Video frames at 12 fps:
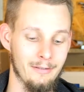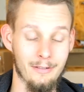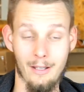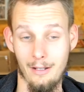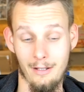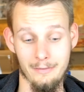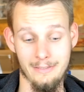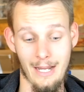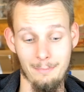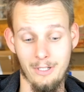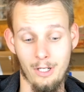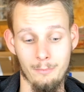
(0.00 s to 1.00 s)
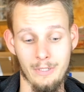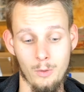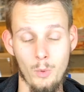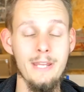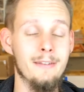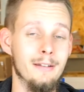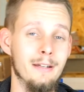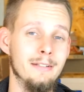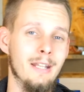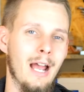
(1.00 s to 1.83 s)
The upcoming weekend